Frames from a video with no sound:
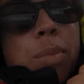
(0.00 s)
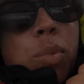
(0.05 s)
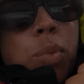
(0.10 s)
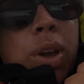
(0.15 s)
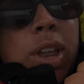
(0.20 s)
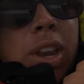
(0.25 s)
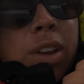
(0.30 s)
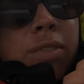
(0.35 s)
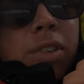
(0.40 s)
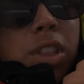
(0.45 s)

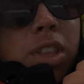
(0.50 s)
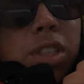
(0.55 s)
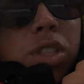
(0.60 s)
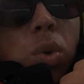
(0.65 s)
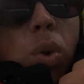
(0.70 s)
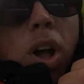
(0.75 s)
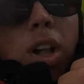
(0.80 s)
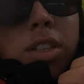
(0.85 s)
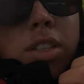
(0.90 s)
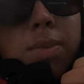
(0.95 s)
waiting for the
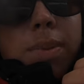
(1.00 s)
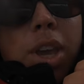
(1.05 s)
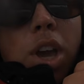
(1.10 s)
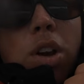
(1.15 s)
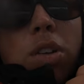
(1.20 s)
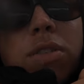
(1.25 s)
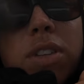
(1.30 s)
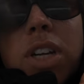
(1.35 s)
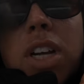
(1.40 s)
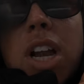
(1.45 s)
squall to be
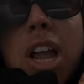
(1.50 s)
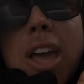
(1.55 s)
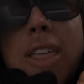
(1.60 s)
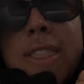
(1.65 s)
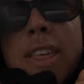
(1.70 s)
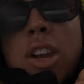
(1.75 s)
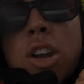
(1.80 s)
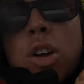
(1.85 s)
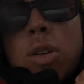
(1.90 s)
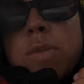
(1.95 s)
over,
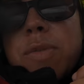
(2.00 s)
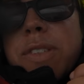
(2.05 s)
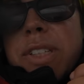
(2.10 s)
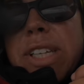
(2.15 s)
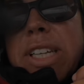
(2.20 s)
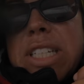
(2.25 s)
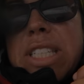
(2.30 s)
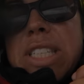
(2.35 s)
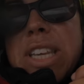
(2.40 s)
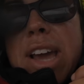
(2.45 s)
and then
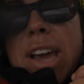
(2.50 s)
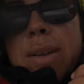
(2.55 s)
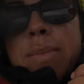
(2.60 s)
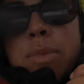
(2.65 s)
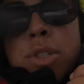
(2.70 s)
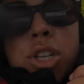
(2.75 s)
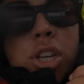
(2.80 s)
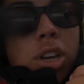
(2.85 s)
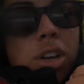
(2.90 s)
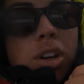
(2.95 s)
hopefully it's
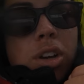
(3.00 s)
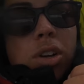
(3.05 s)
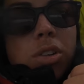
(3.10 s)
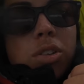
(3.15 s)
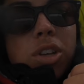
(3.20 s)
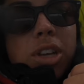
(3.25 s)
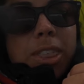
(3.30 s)
time to go